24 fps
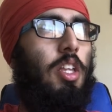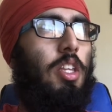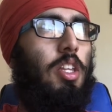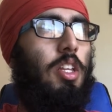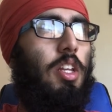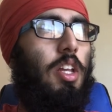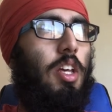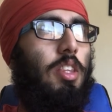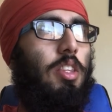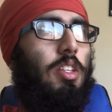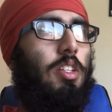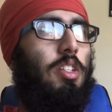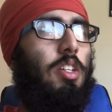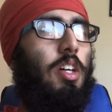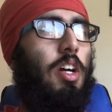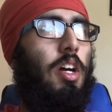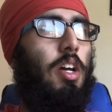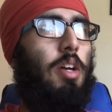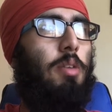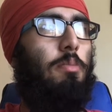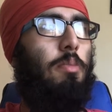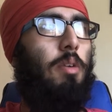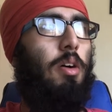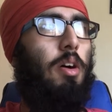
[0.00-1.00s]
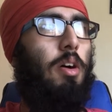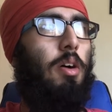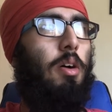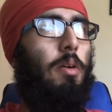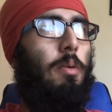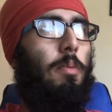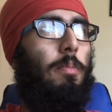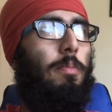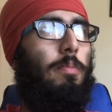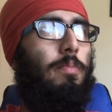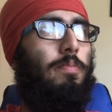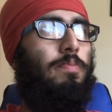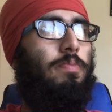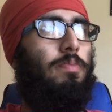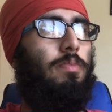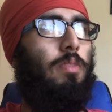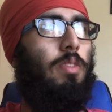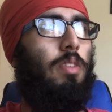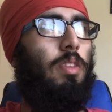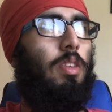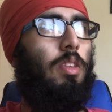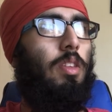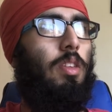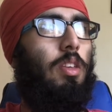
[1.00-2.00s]
And at the time,
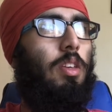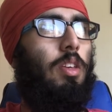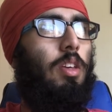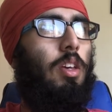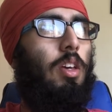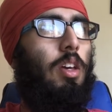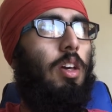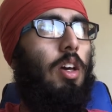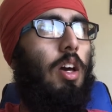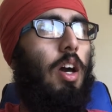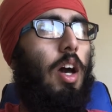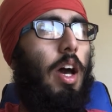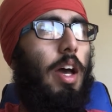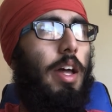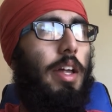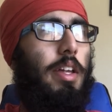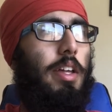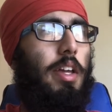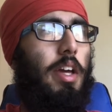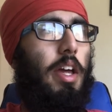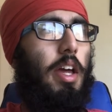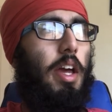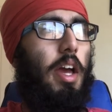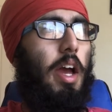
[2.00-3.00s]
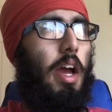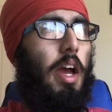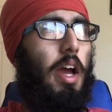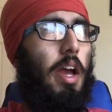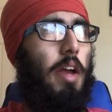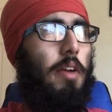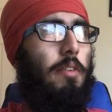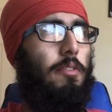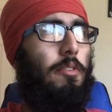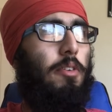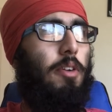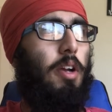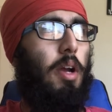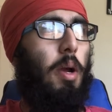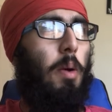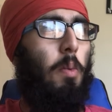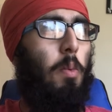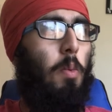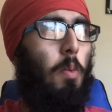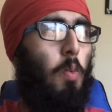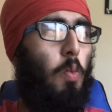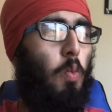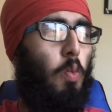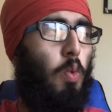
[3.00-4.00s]
I forgot
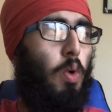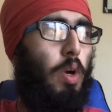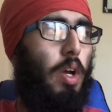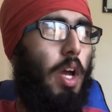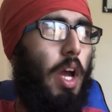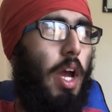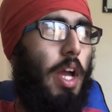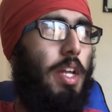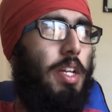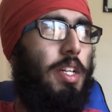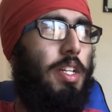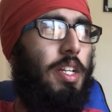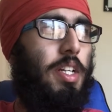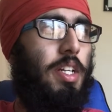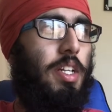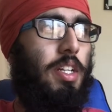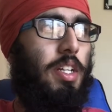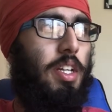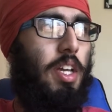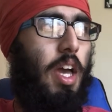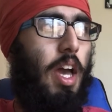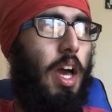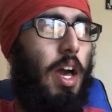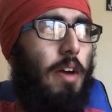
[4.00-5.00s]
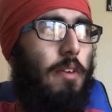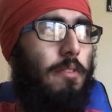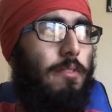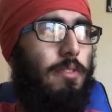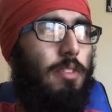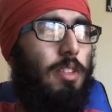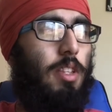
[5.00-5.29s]
what I didn't have.